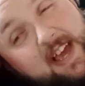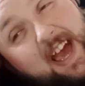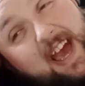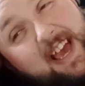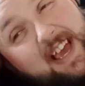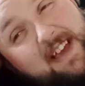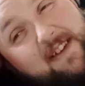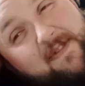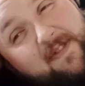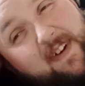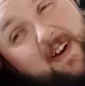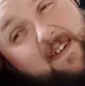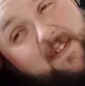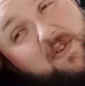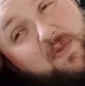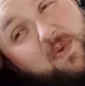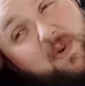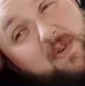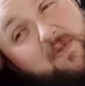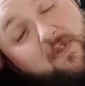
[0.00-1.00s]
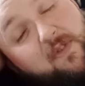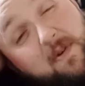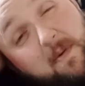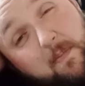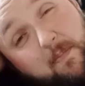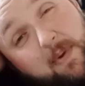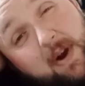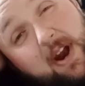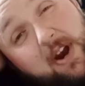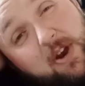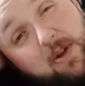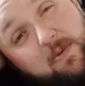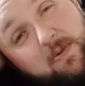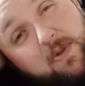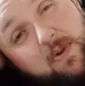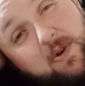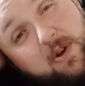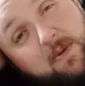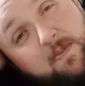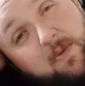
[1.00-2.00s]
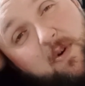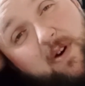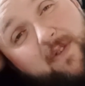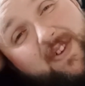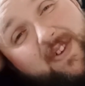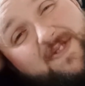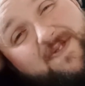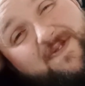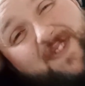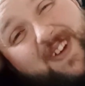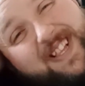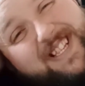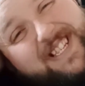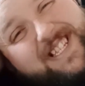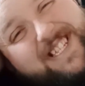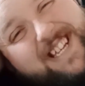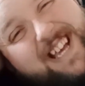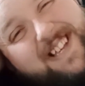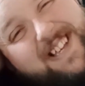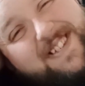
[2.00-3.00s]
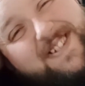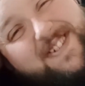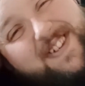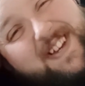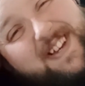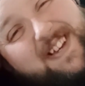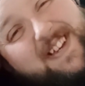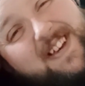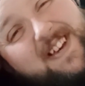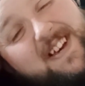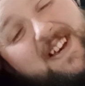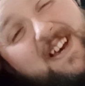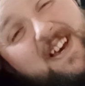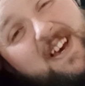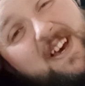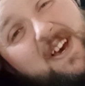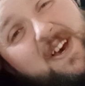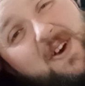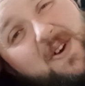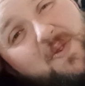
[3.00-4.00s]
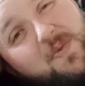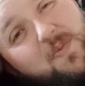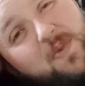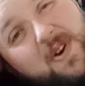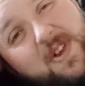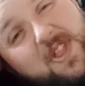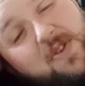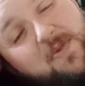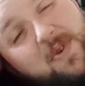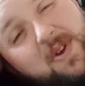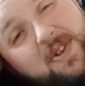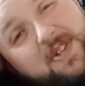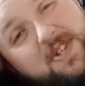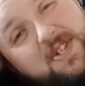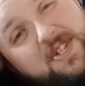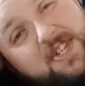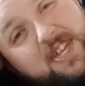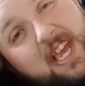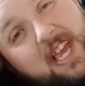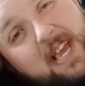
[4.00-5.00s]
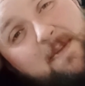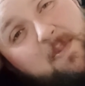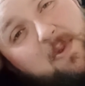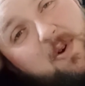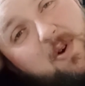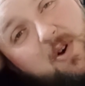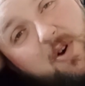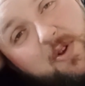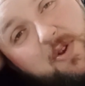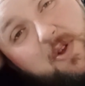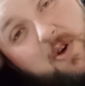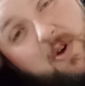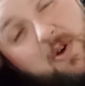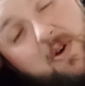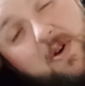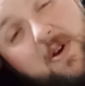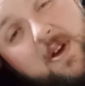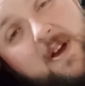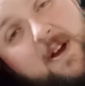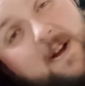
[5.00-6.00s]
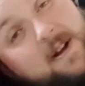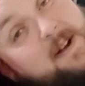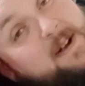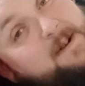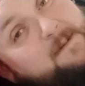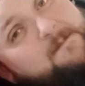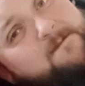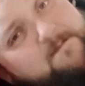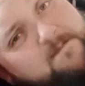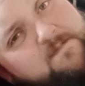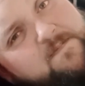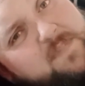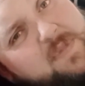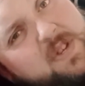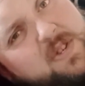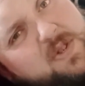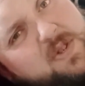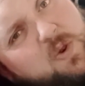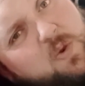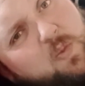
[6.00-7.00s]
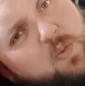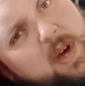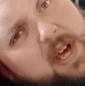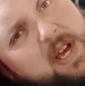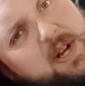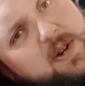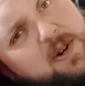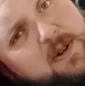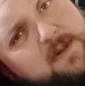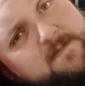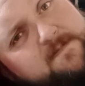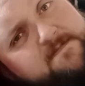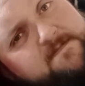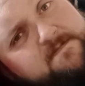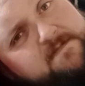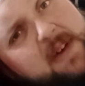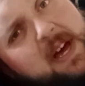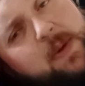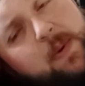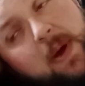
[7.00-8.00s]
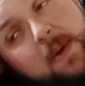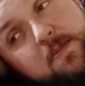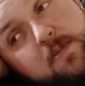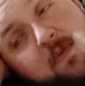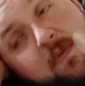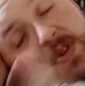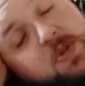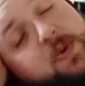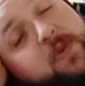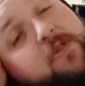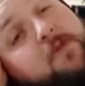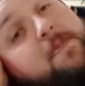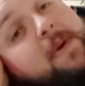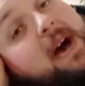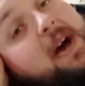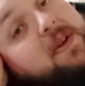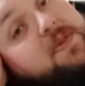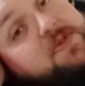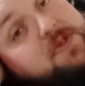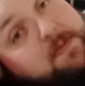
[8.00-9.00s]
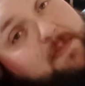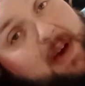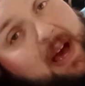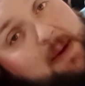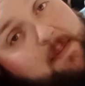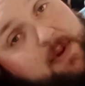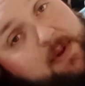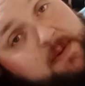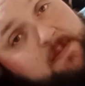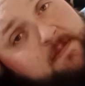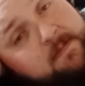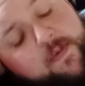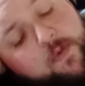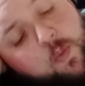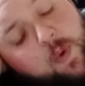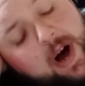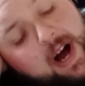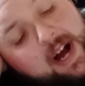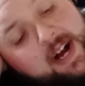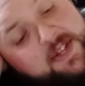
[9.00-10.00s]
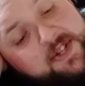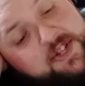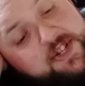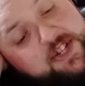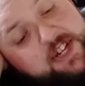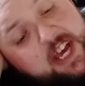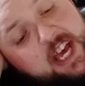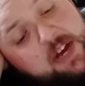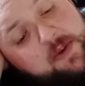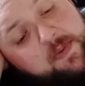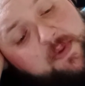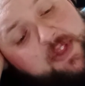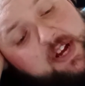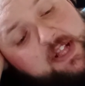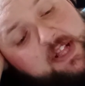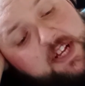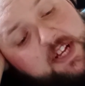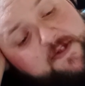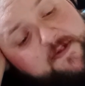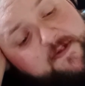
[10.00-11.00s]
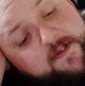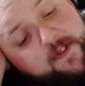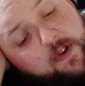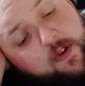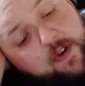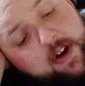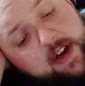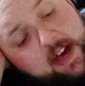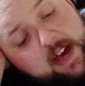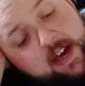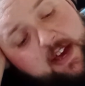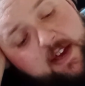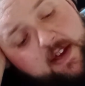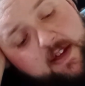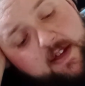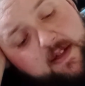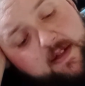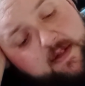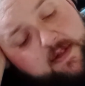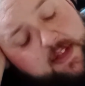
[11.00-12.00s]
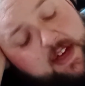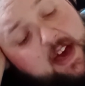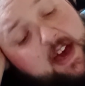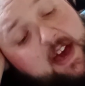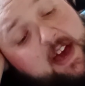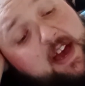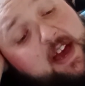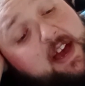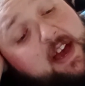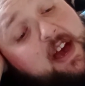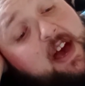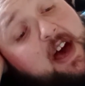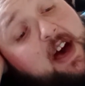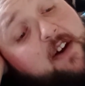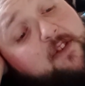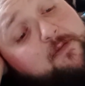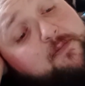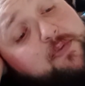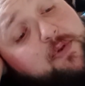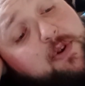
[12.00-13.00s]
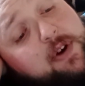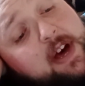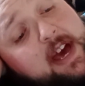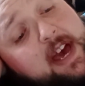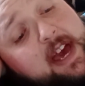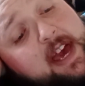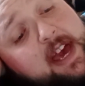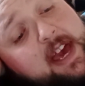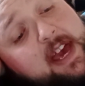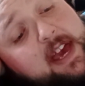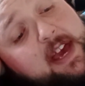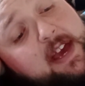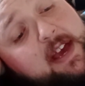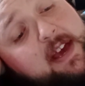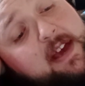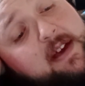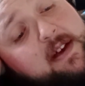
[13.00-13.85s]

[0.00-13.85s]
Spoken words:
85 quid for a brand new locomotive is fantastic. Whether you're into steam or not, it's a good way to go. Anyway, moving swiftly back to Bachmann. From what I can see with the Class 40, they have put a